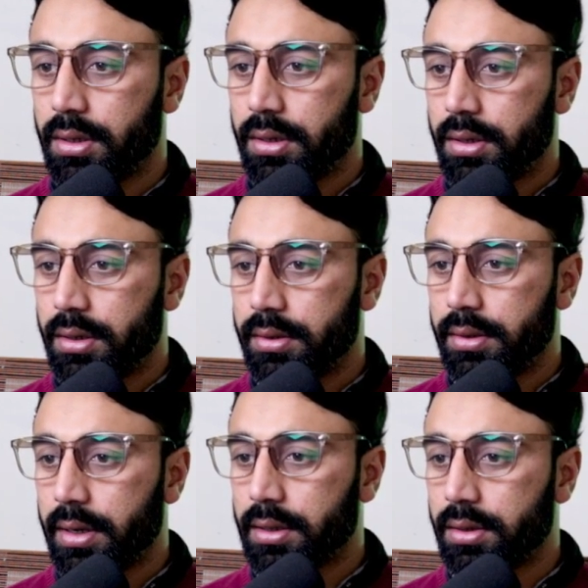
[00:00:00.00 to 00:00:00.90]

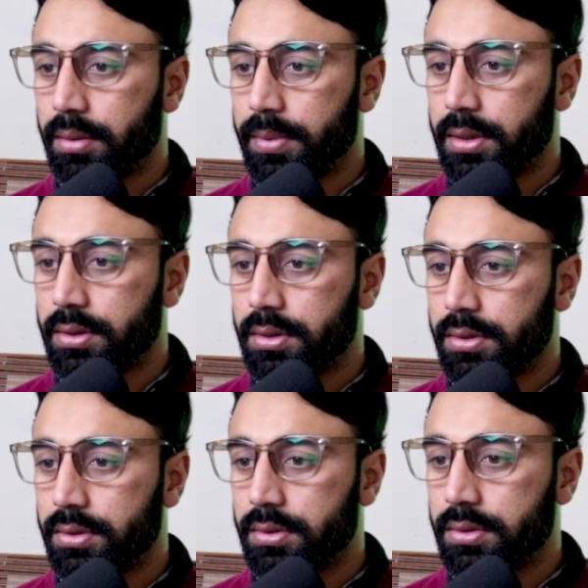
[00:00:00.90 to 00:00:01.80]
Directory
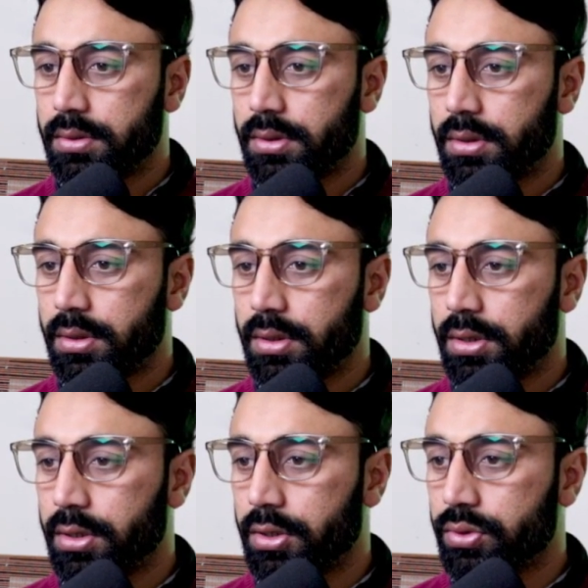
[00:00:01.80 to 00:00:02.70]
pages,
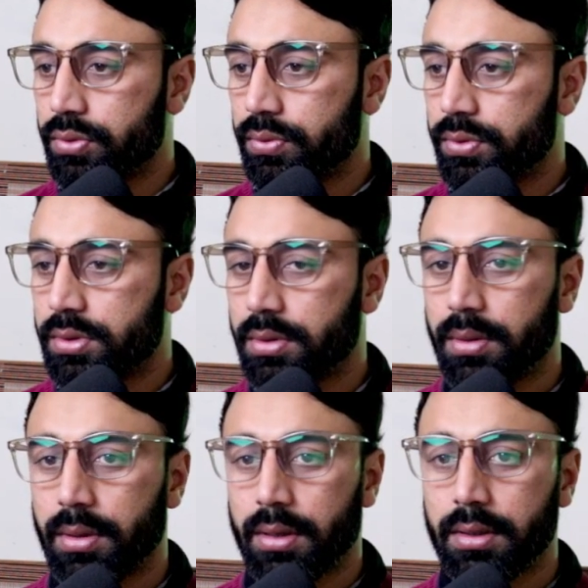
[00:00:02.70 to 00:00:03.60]
issues, and
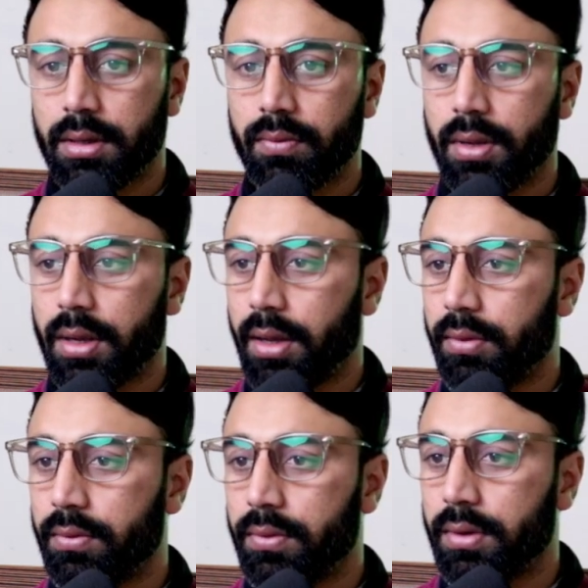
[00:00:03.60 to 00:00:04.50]
then we have
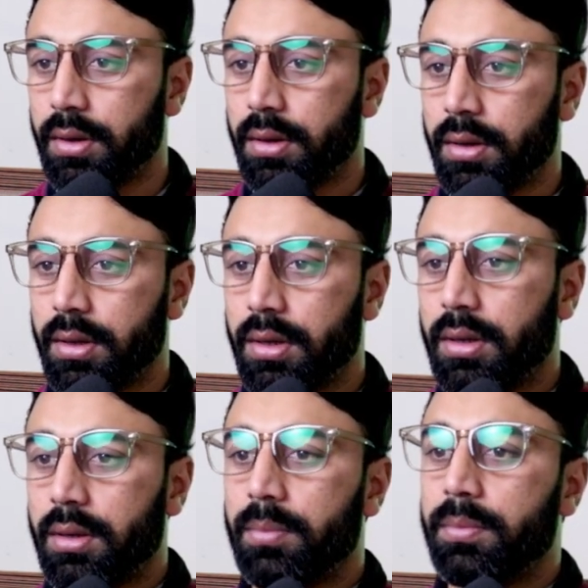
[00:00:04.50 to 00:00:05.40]

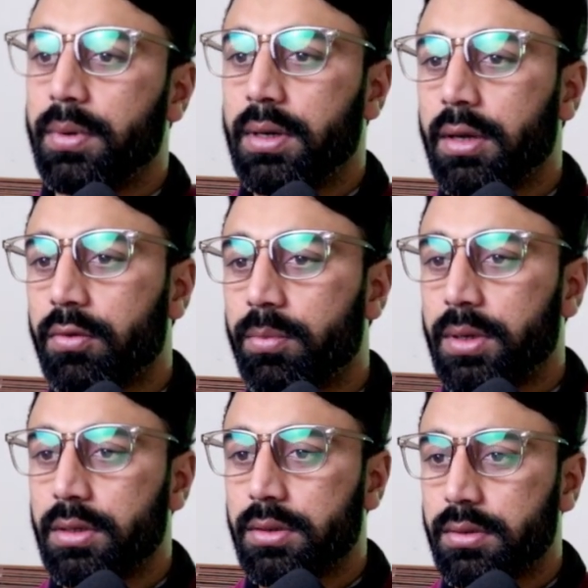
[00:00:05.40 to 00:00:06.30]
PDF
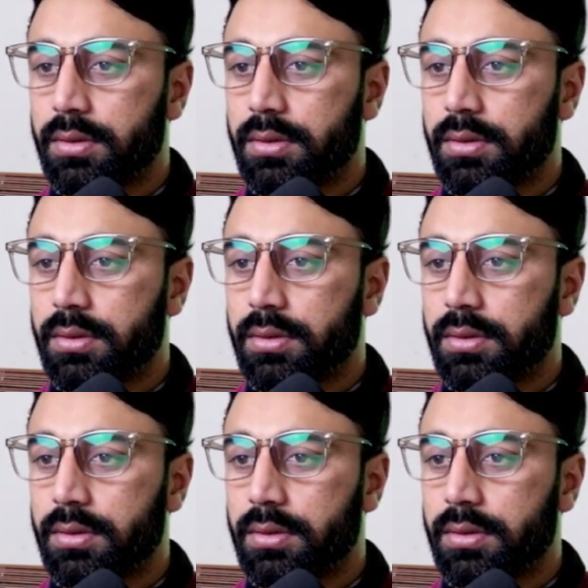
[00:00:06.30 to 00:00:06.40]
pages,